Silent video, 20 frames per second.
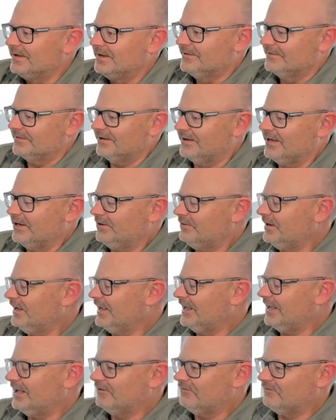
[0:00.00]
So here we
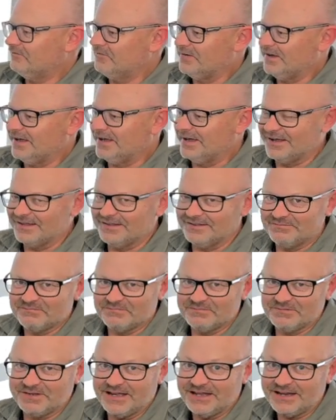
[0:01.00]
have uh,
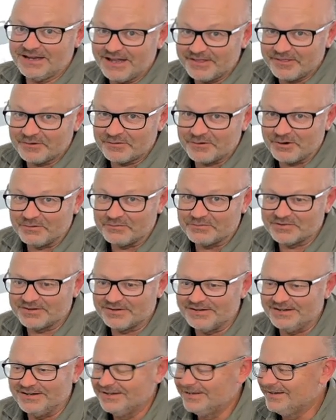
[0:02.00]
another
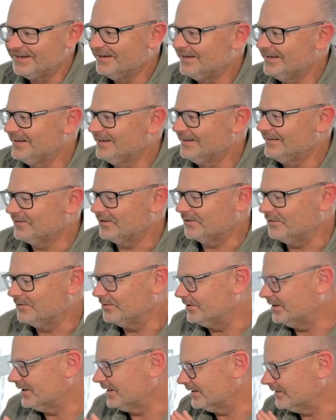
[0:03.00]
option. So
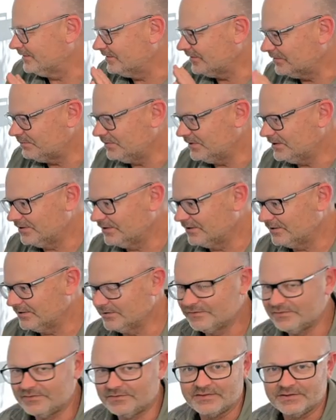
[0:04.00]
uh, just
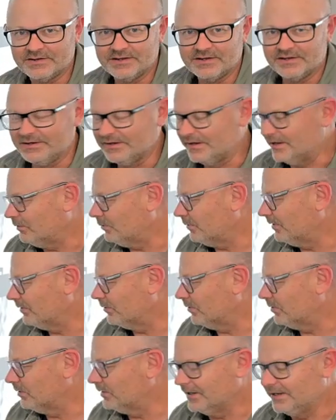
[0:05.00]
because we're
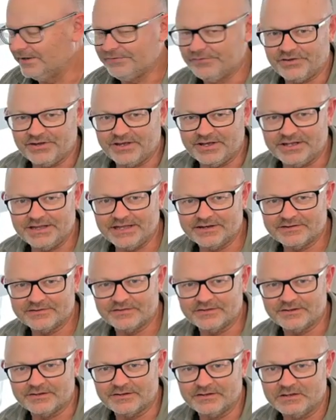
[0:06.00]
all in the
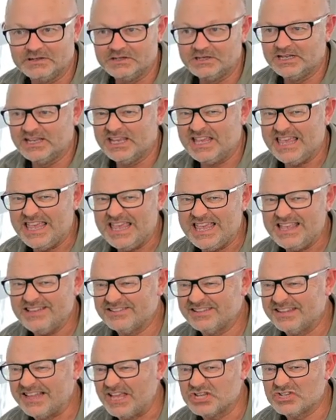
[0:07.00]
Alexa
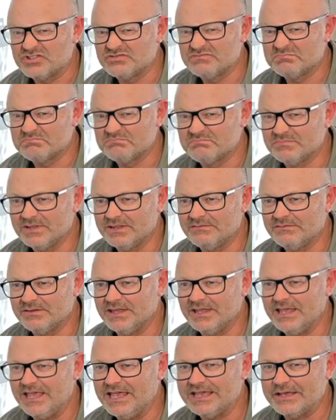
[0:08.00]
slash
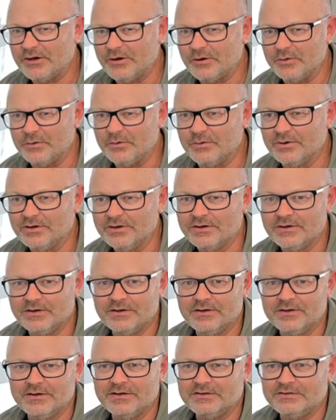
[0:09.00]
Echo
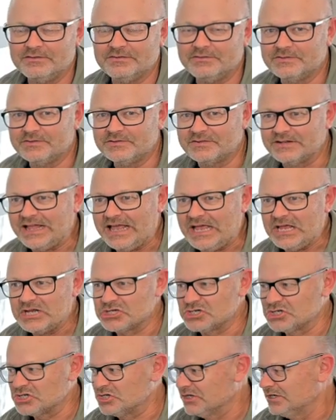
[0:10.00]

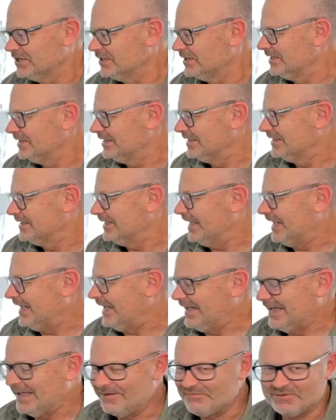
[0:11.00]
slash
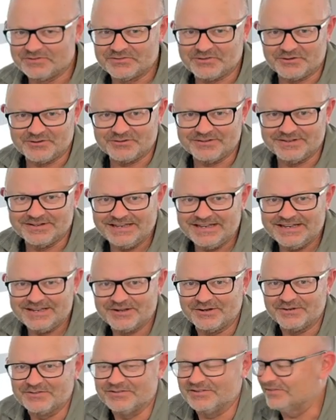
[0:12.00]
uh, Amazon
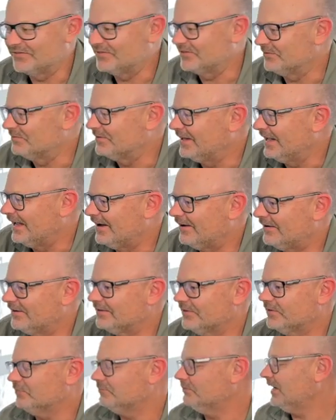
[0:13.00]
ecosystem now. It
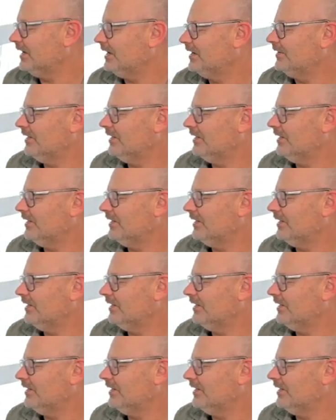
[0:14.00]
doesn't mean